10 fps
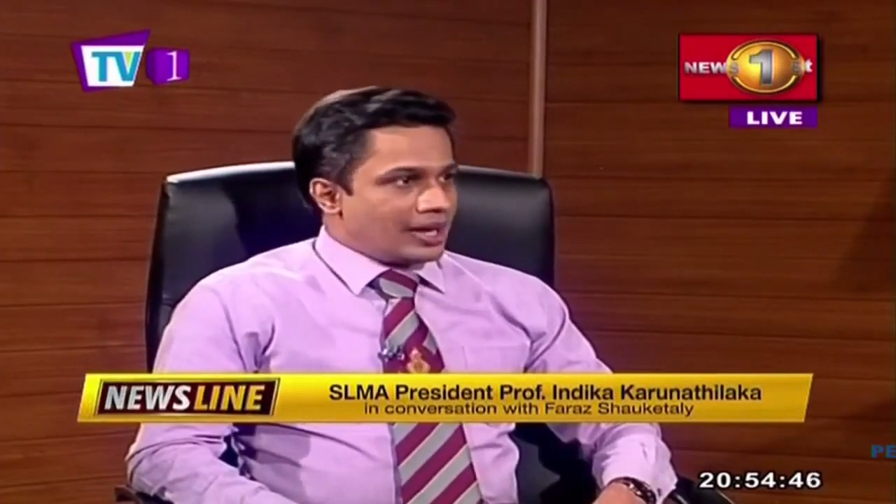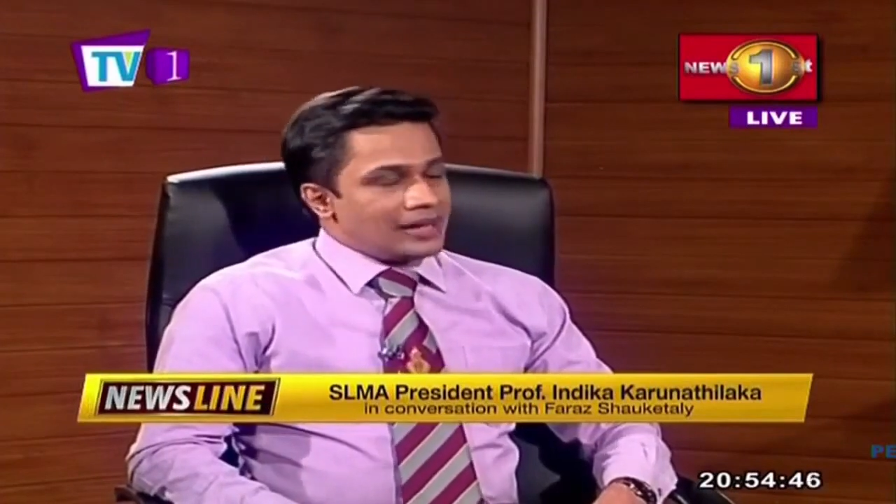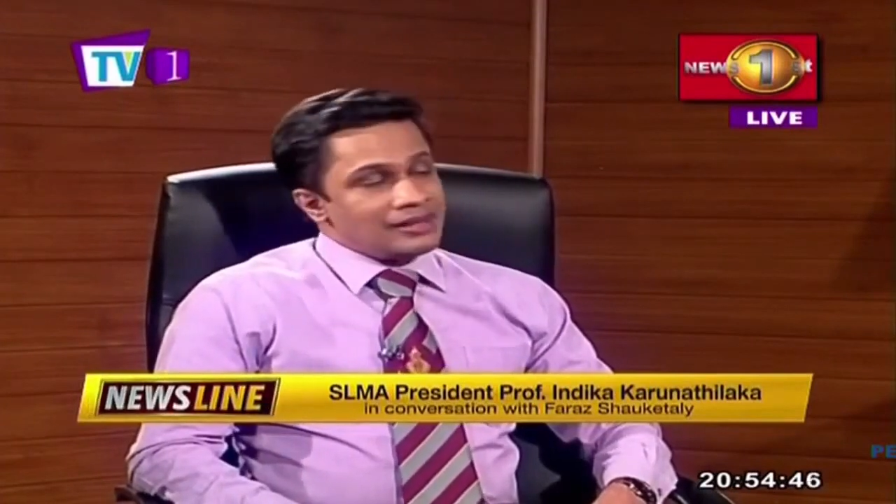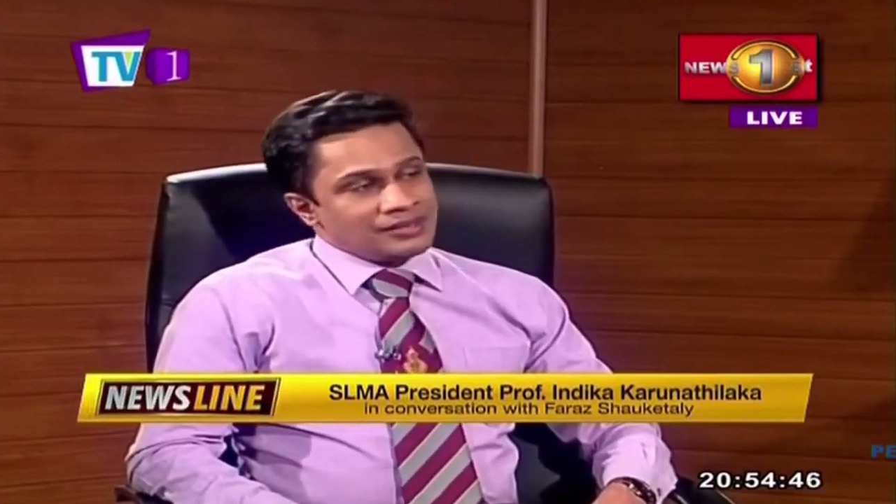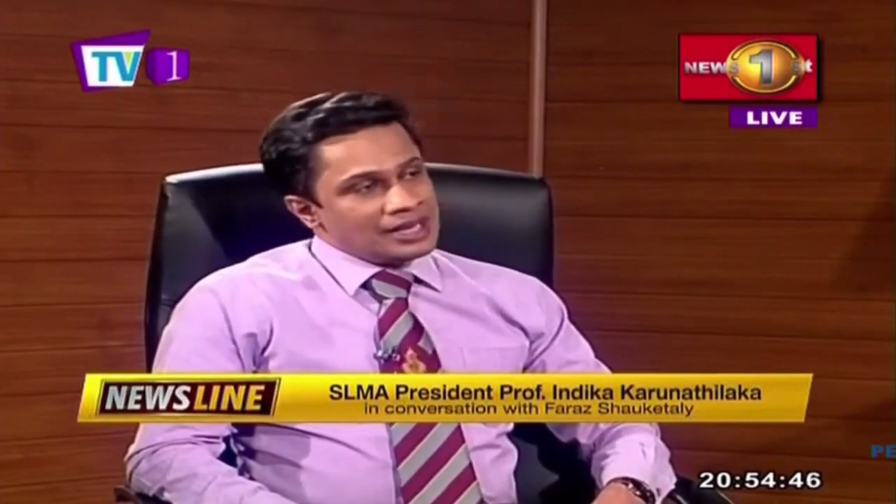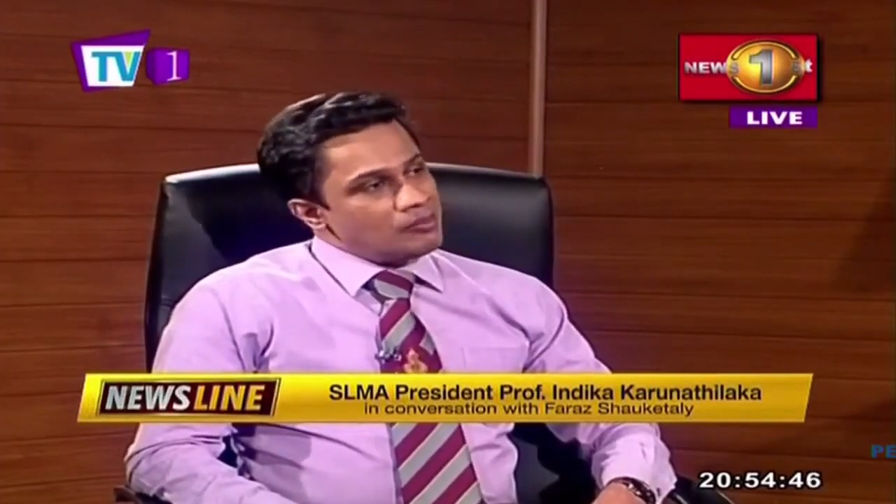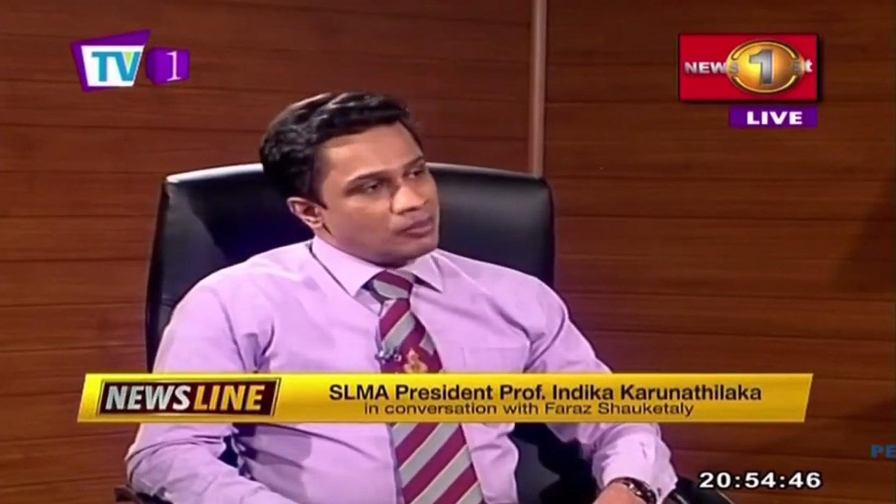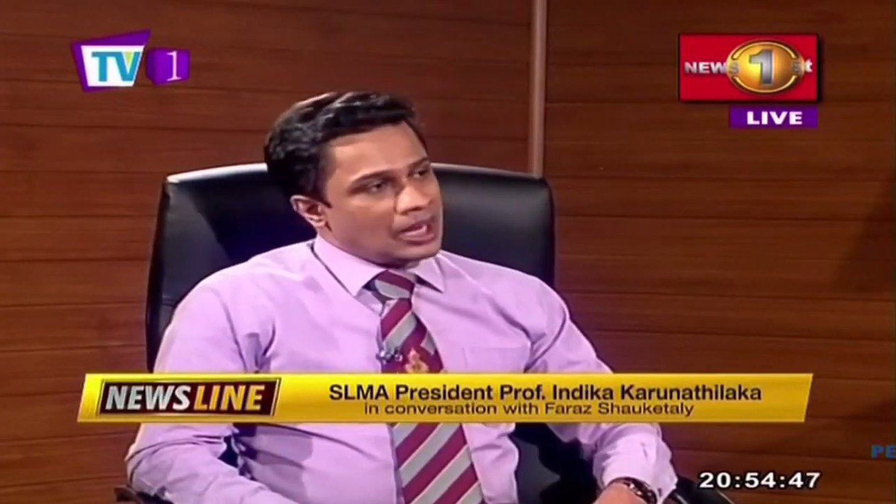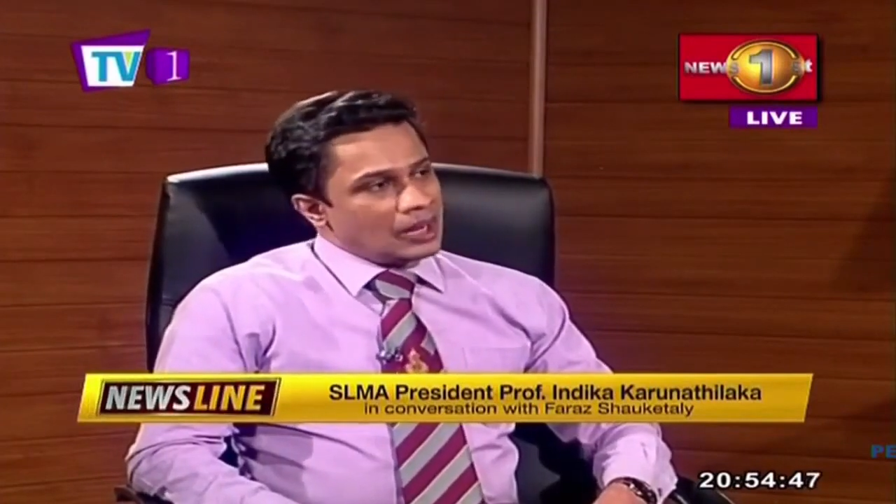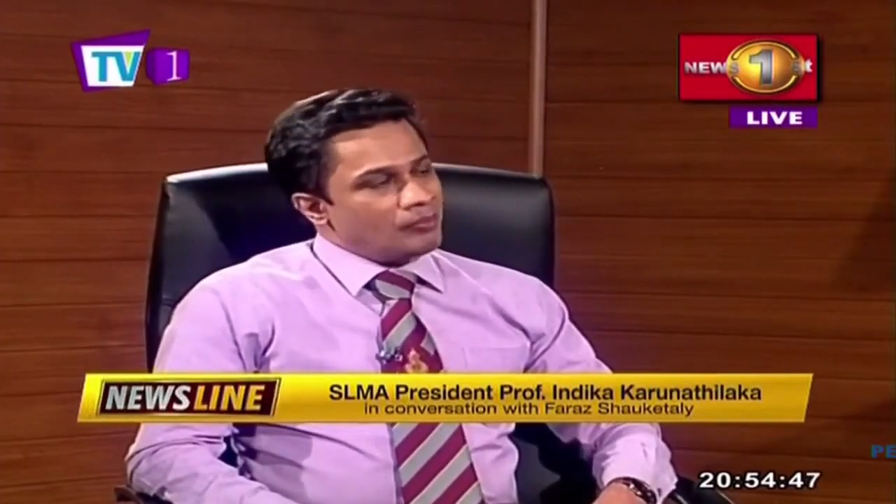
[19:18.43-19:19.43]
At the
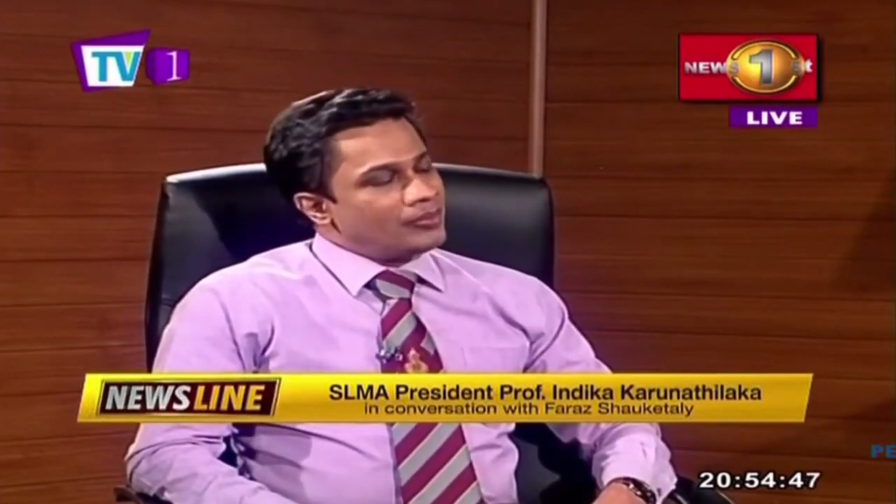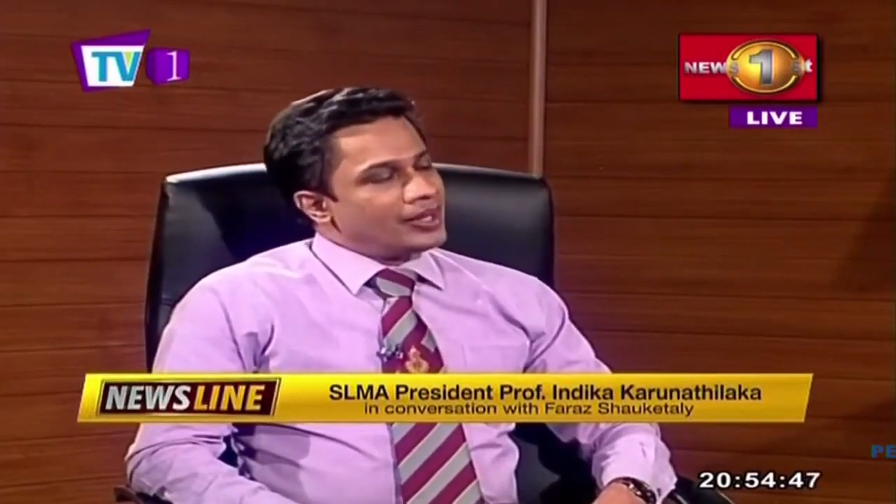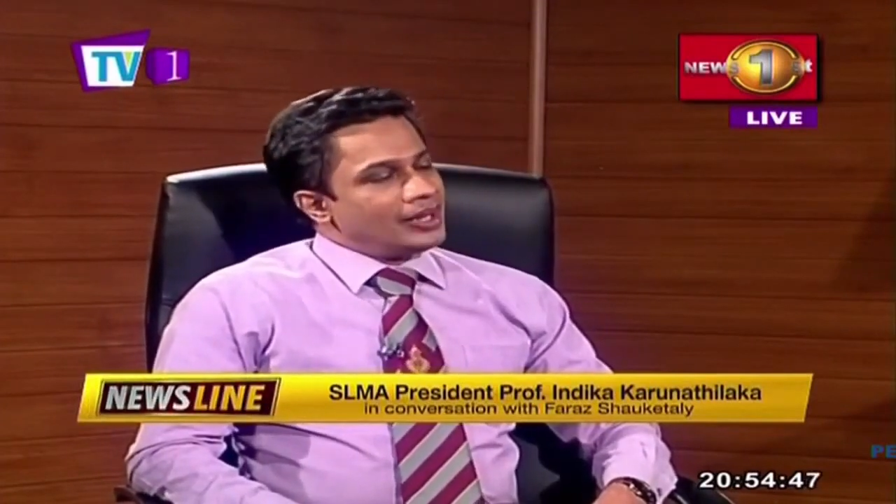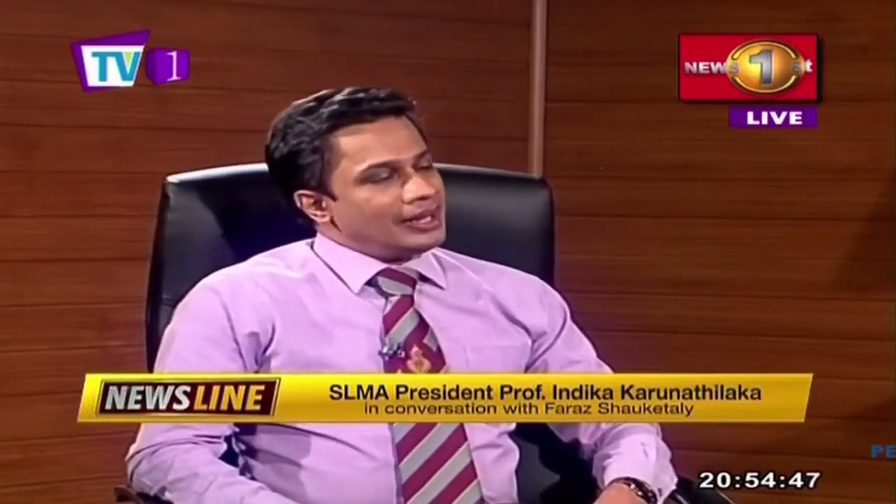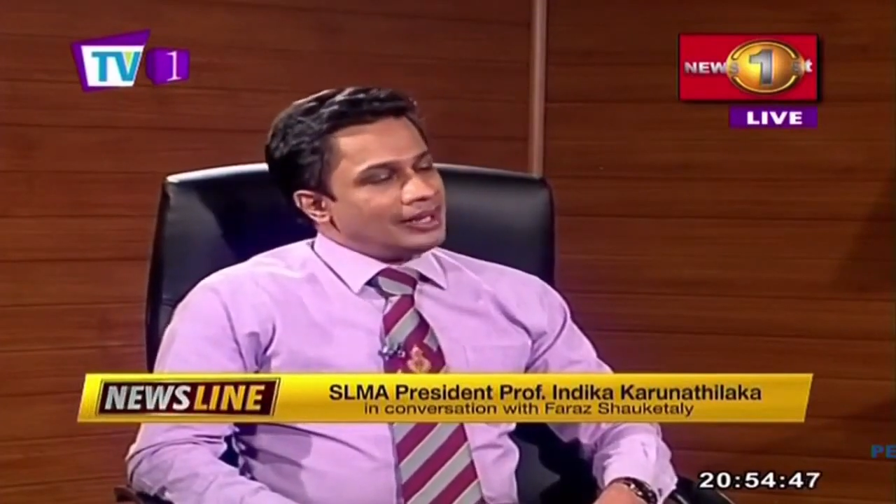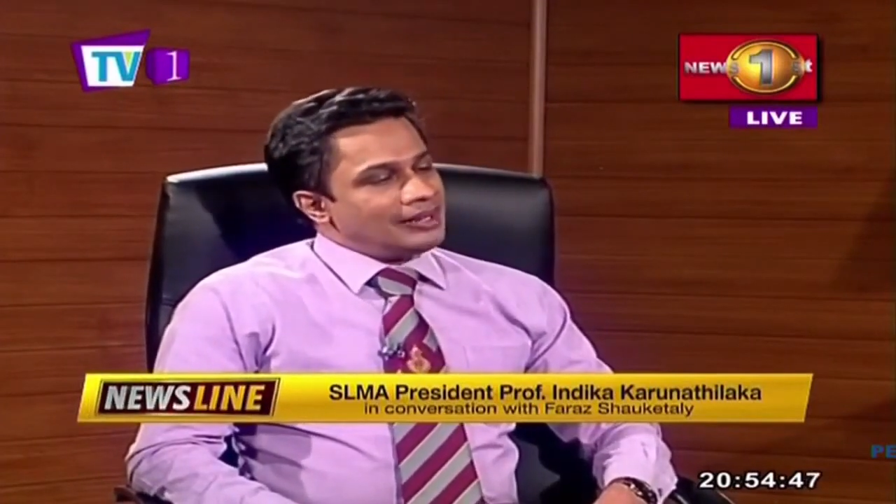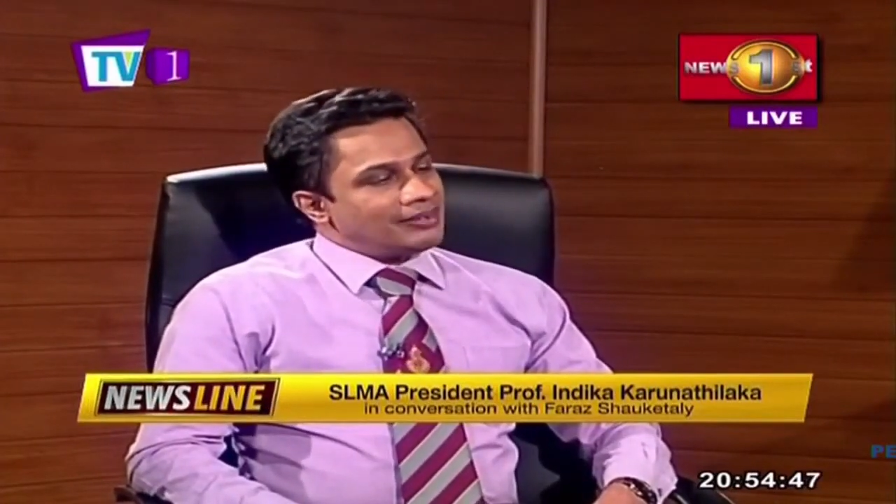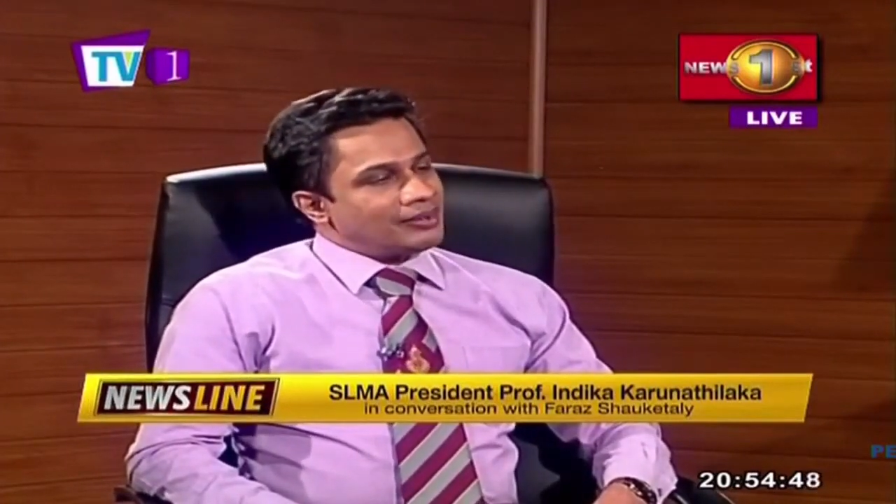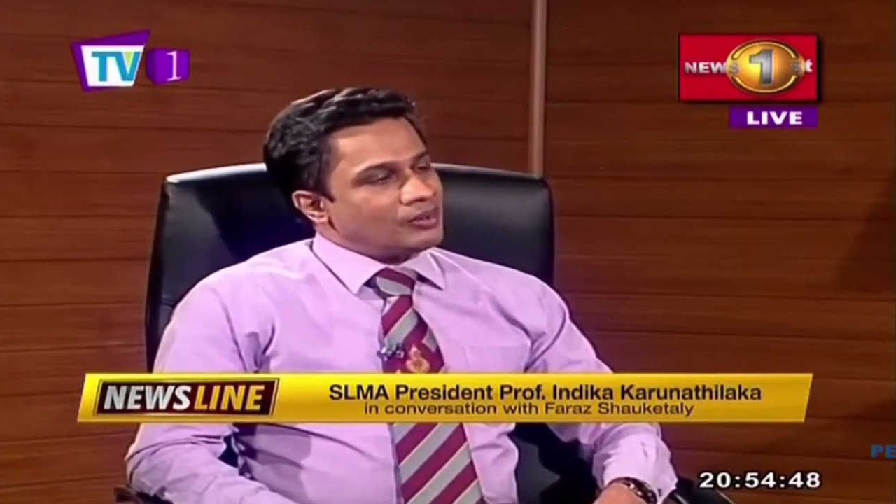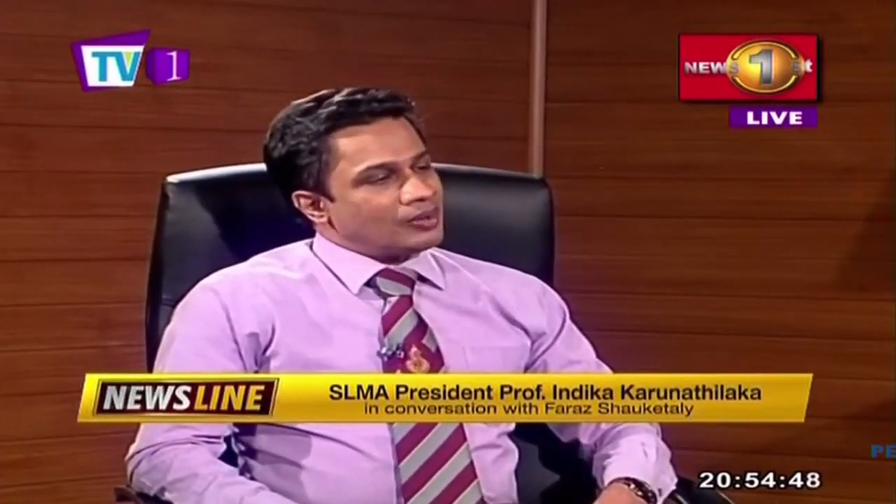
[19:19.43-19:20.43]
same time, it
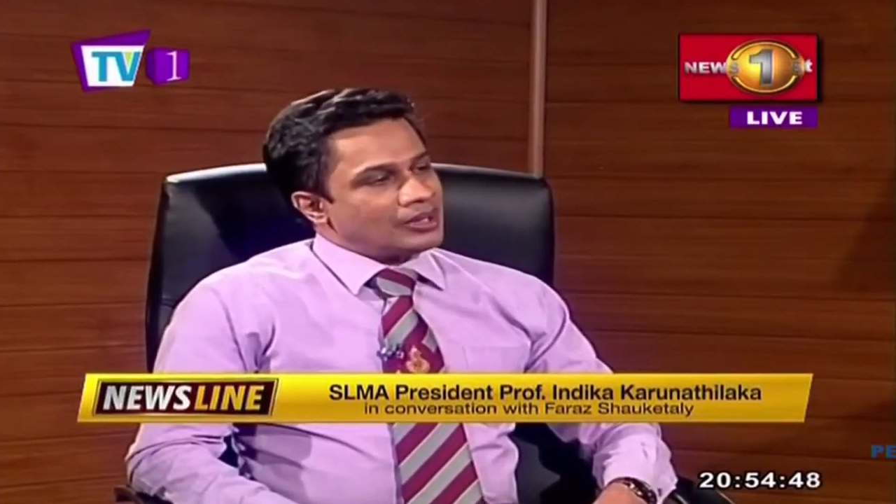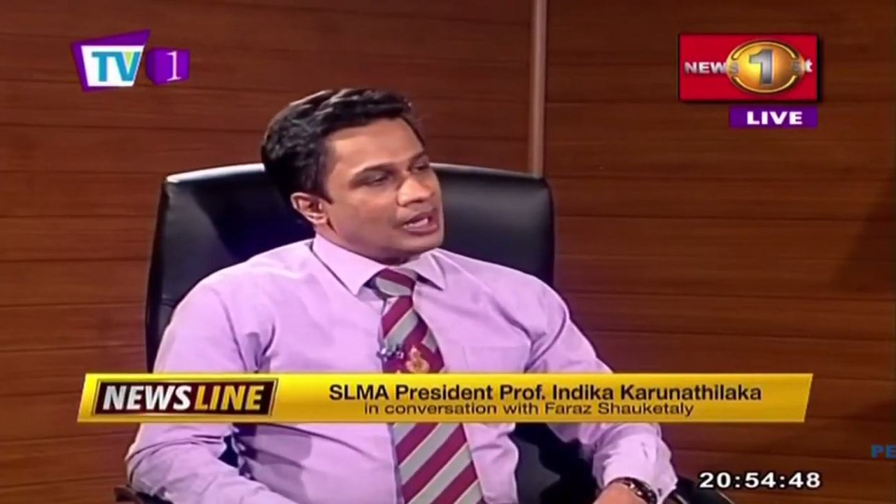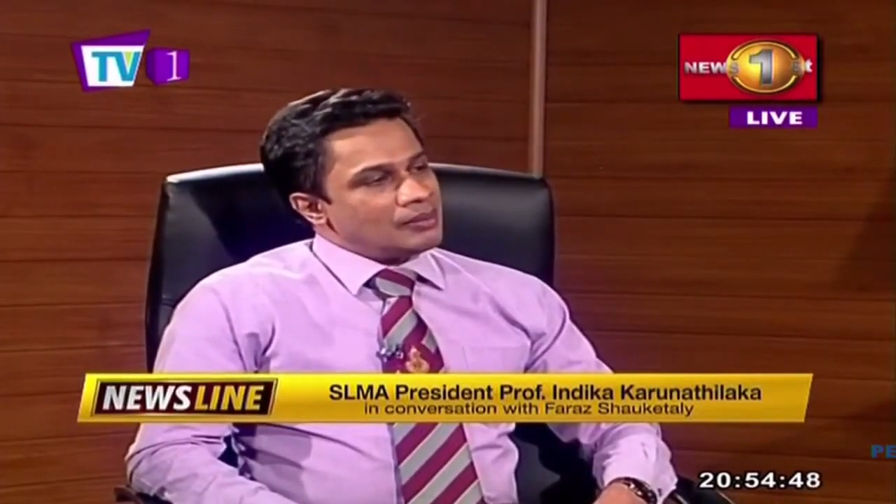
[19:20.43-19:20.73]
is not a